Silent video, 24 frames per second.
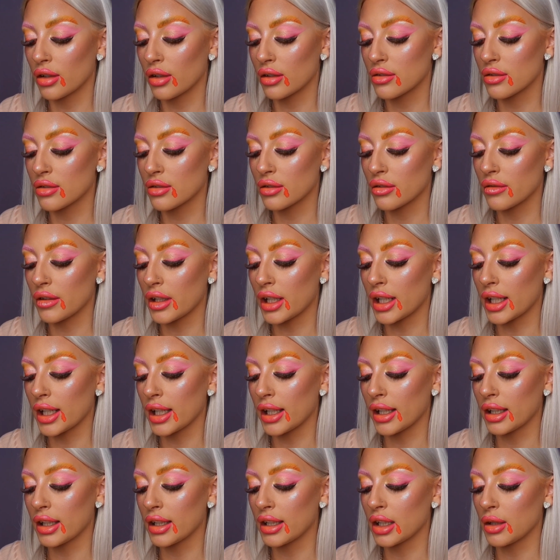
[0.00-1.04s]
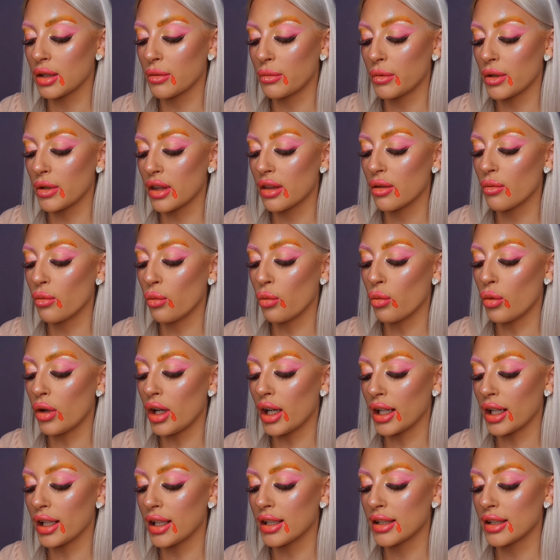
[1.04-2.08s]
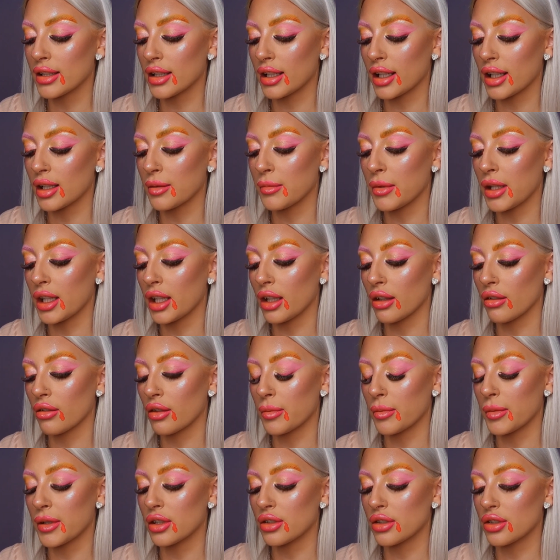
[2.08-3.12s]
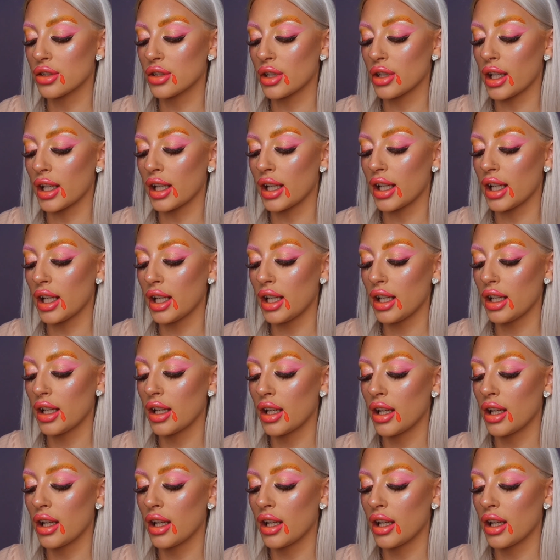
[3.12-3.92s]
sort of highlight it with white to kind of make it look a bit shiny,